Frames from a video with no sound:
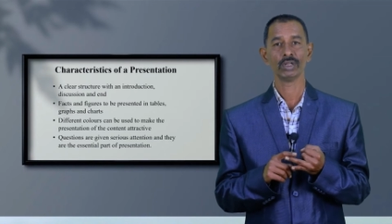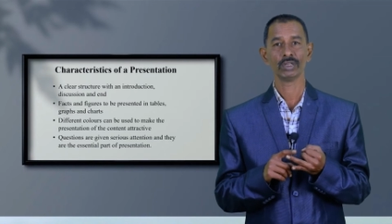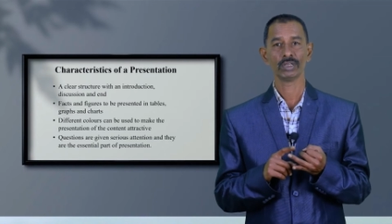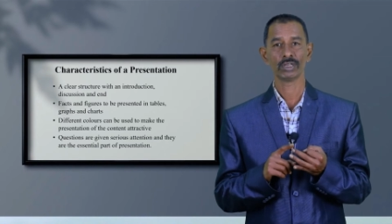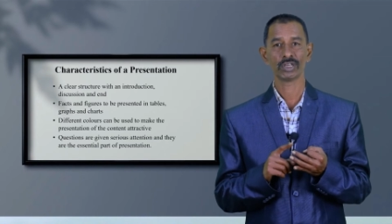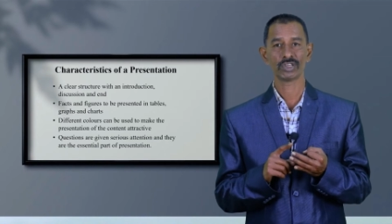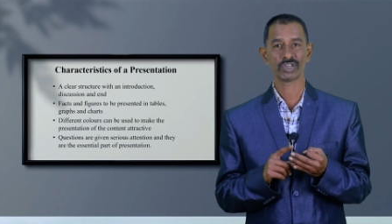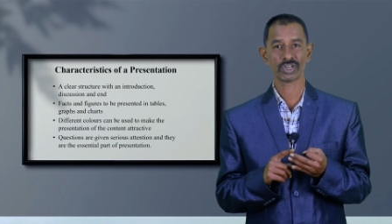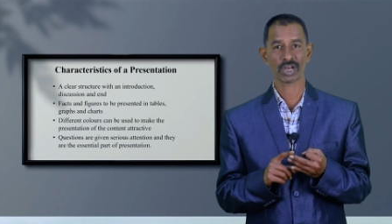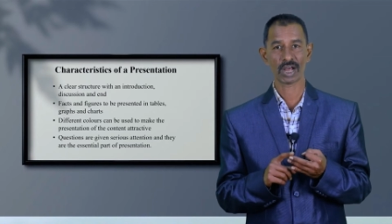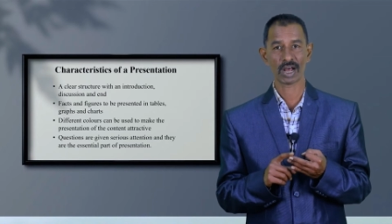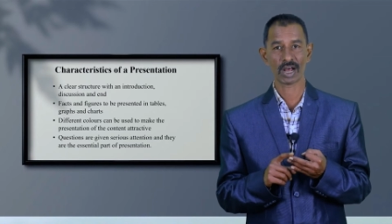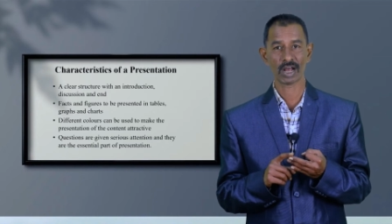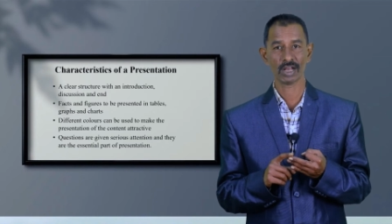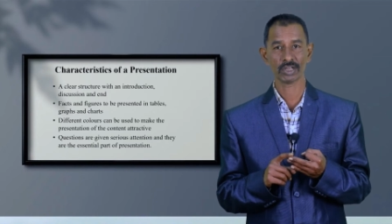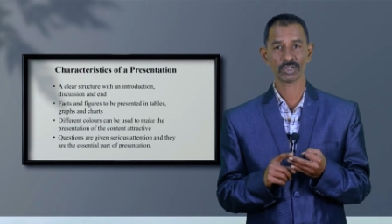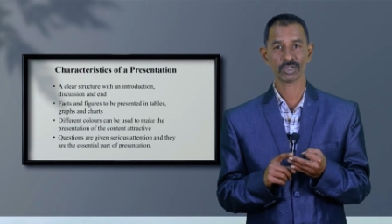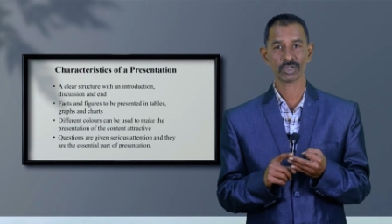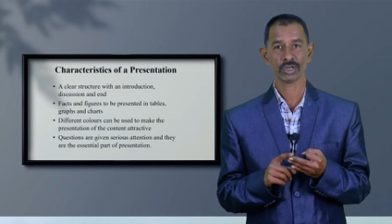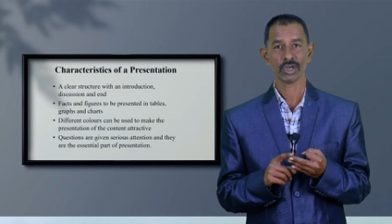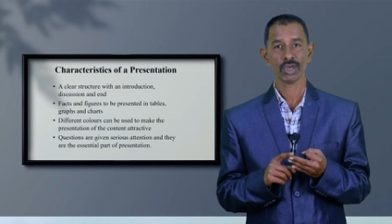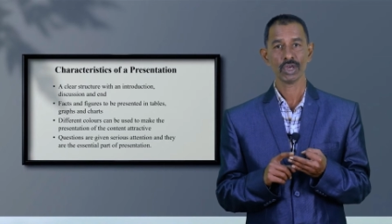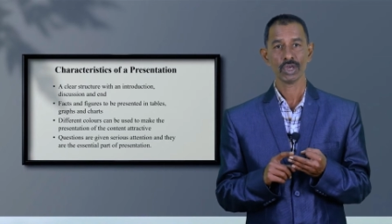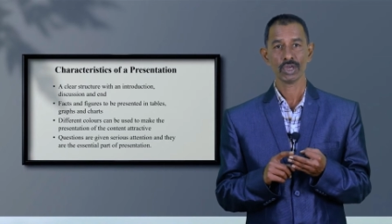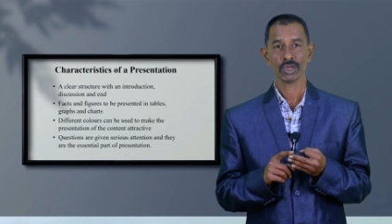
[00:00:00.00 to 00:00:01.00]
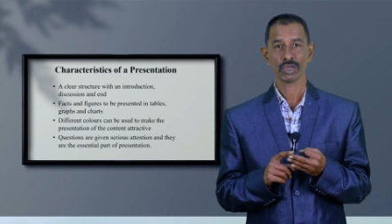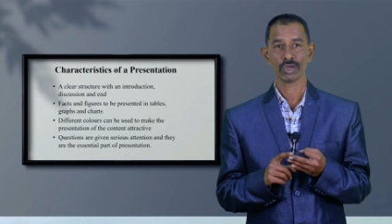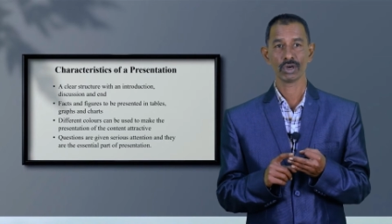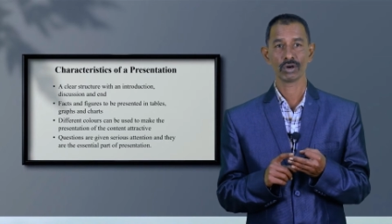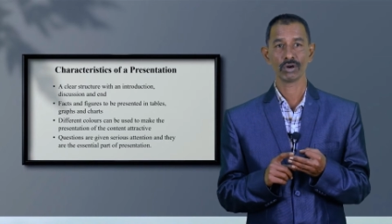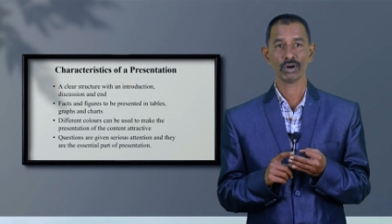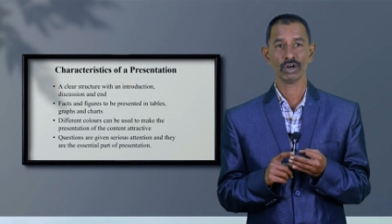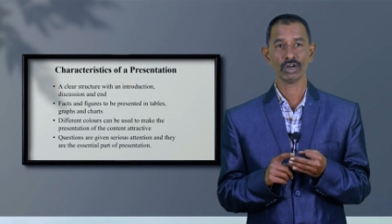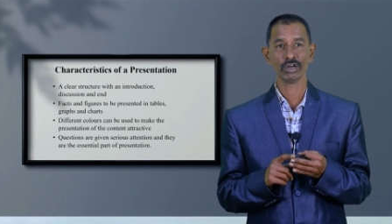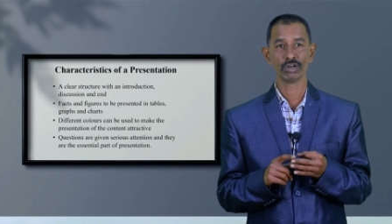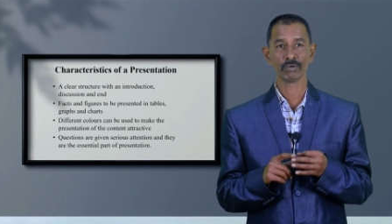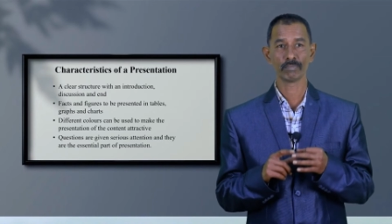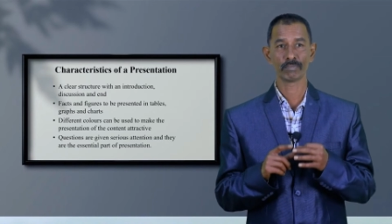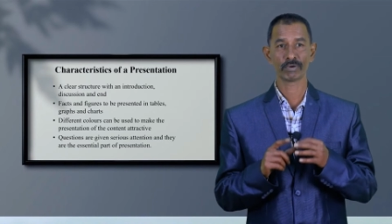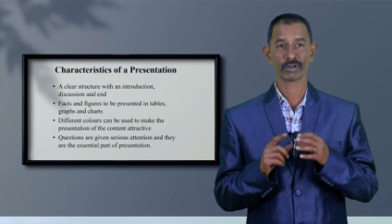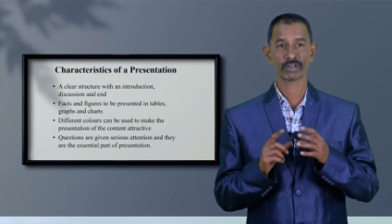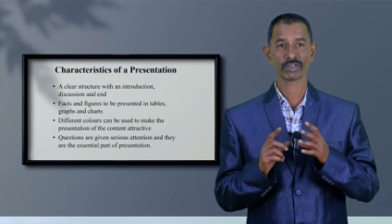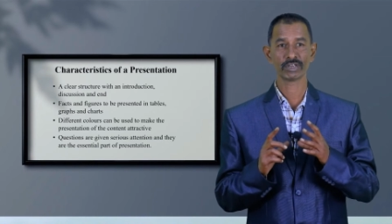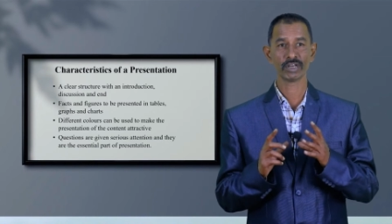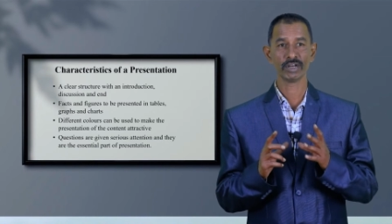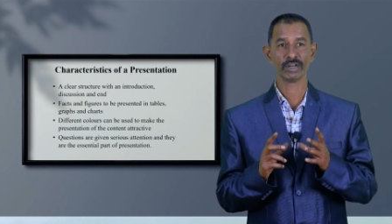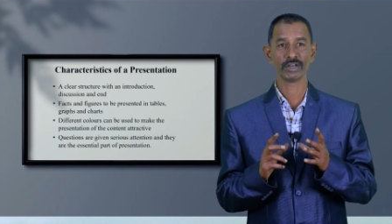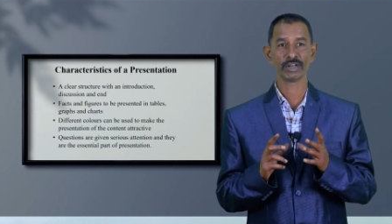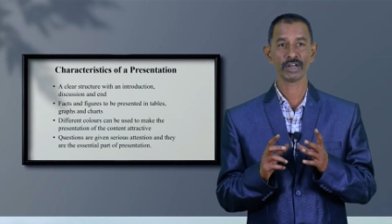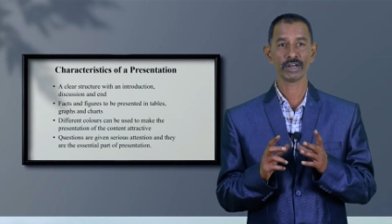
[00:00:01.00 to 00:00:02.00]
the charts, you're going to
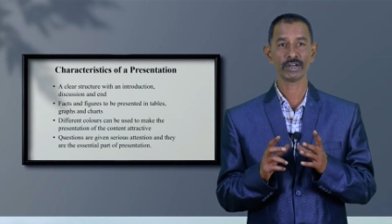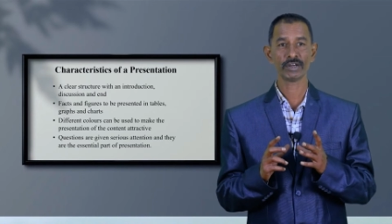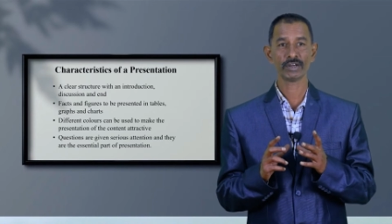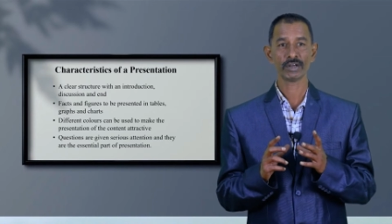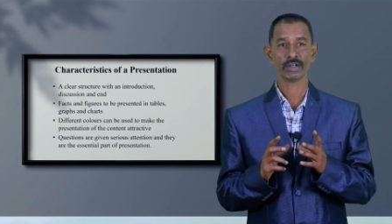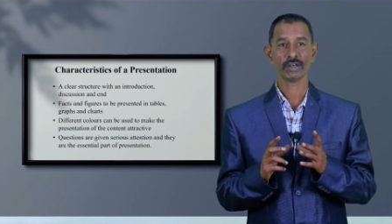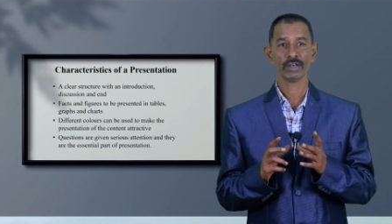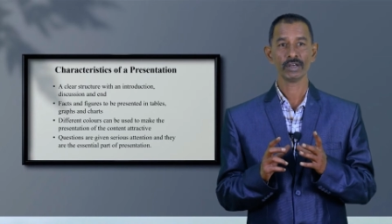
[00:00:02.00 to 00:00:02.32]
present it